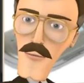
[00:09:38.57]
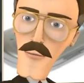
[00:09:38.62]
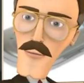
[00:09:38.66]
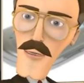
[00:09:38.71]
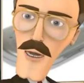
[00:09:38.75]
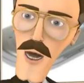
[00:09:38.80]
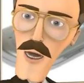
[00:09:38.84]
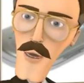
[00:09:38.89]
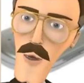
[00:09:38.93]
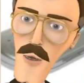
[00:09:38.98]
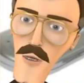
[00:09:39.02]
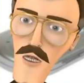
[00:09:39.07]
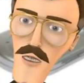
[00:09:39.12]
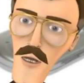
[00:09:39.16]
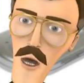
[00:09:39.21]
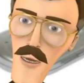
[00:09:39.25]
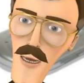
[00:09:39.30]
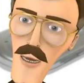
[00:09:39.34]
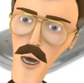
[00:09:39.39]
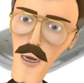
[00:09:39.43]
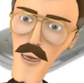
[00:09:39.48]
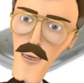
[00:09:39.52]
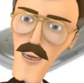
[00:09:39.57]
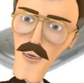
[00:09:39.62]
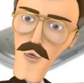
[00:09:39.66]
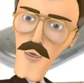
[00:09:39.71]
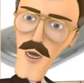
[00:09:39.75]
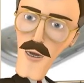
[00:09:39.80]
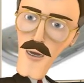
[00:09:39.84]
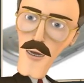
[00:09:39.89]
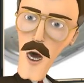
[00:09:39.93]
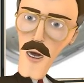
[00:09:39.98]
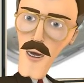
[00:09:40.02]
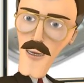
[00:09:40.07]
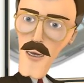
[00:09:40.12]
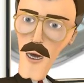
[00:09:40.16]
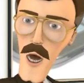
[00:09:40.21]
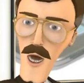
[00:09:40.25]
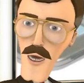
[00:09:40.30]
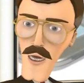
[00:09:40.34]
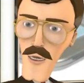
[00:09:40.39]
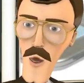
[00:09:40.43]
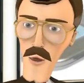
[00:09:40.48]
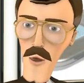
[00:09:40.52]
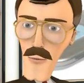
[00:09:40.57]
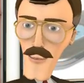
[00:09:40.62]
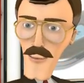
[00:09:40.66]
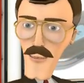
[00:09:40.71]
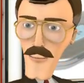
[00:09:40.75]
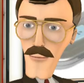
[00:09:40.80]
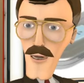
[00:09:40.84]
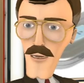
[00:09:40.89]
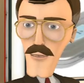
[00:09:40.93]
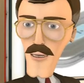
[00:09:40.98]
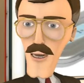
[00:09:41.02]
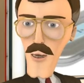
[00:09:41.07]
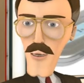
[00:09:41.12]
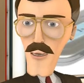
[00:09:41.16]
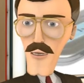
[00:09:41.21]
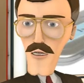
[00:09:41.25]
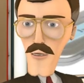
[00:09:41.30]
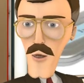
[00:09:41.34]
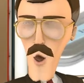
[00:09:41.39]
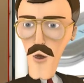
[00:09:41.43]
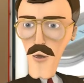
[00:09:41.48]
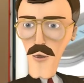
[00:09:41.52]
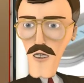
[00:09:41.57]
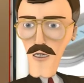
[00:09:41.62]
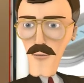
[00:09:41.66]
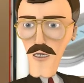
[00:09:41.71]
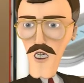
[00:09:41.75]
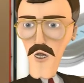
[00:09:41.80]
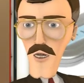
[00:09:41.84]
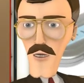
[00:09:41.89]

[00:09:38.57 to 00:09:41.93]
I also told you about our complementary services,